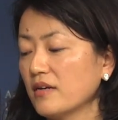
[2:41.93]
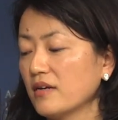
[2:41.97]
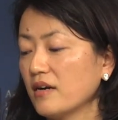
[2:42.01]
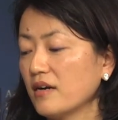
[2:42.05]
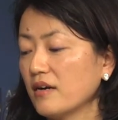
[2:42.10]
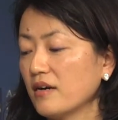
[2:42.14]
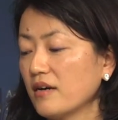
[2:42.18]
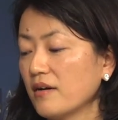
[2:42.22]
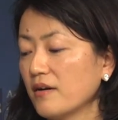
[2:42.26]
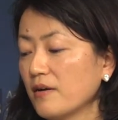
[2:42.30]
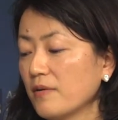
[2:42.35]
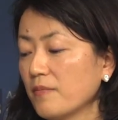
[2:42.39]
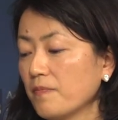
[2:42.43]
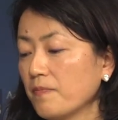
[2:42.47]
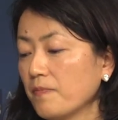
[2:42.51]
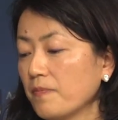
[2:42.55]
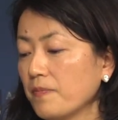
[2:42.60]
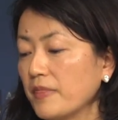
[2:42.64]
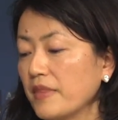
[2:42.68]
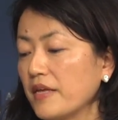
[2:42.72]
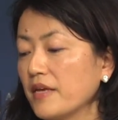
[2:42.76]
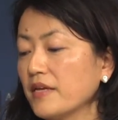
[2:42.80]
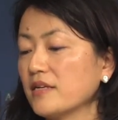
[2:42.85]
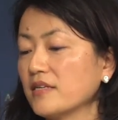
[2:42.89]
um,
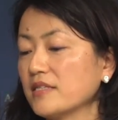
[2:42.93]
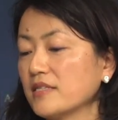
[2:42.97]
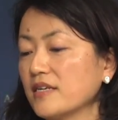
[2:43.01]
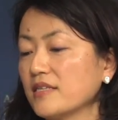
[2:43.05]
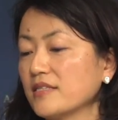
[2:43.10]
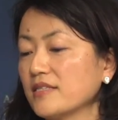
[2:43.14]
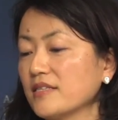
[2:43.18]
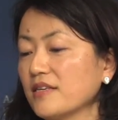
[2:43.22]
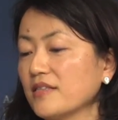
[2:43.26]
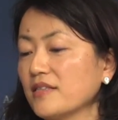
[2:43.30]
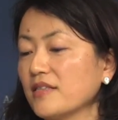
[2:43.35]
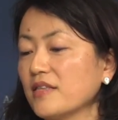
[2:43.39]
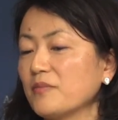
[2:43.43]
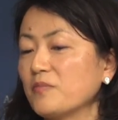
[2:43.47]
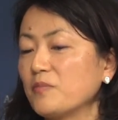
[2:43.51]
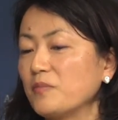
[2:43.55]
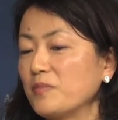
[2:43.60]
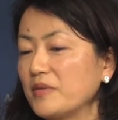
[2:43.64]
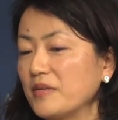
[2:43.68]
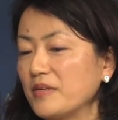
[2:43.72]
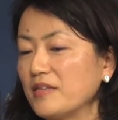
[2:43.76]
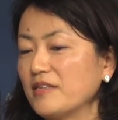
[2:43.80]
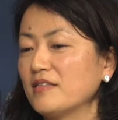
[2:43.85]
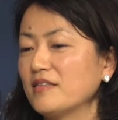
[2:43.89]
in a sense that the
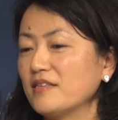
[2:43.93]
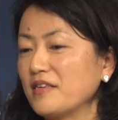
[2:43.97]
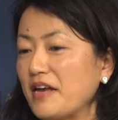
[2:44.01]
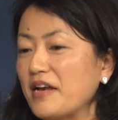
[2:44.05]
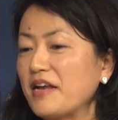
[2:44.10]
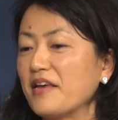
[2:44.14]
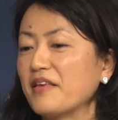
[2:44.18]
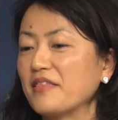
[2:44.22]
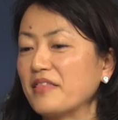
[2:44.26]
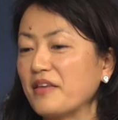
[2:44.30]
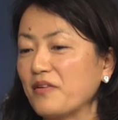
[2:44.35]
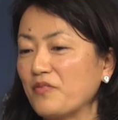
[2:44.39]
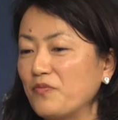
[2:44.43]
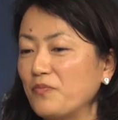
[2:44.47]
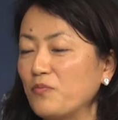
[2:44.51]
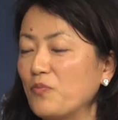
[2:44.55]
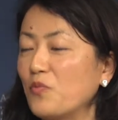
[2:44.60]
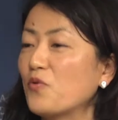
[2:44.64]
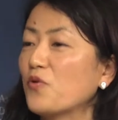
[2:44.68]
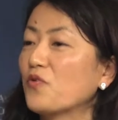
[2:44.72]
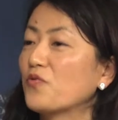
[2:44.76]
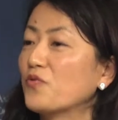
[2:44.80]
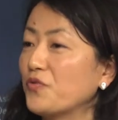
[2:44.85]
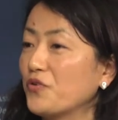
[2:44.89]
getting the
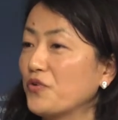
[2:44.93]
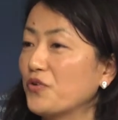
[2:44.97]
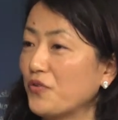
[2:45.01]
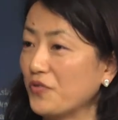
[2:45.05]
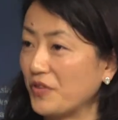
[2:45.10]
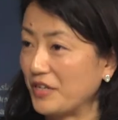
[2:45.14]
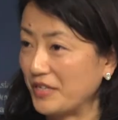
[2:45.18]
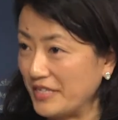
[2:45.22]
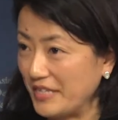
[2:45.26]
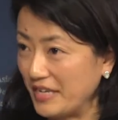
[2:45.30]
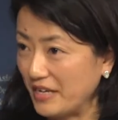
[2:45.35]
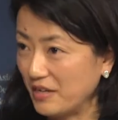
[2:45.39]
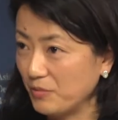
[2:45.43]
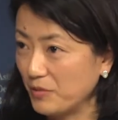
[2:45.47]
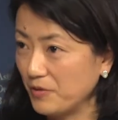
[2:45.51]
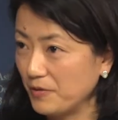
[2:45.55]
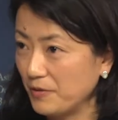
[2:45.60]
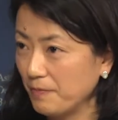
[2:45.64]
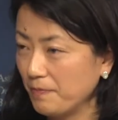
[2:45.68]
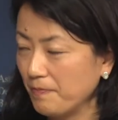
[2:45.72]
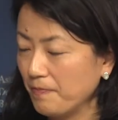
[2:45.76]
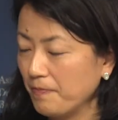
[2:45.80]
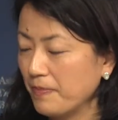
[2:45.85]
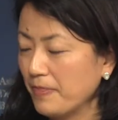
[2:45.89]
more food on the
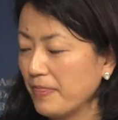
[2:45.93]
table.